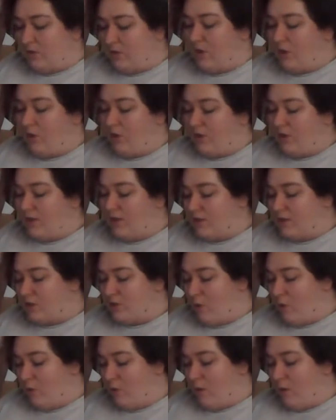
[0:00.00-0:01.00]
on his
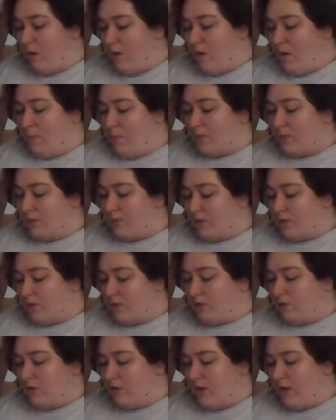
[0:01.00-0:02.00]
own
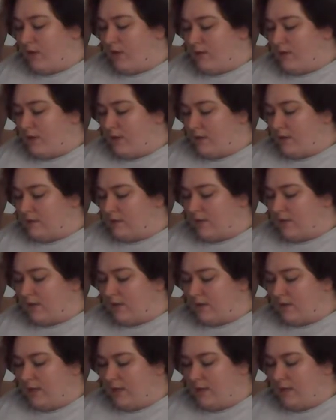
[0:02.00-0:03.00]
particular ideas
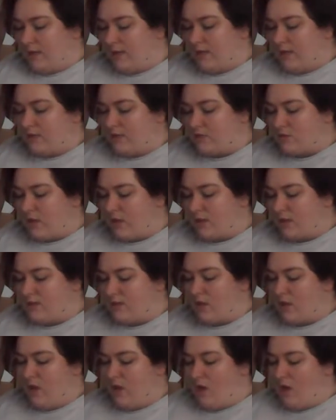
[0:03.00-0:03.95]
and laid stress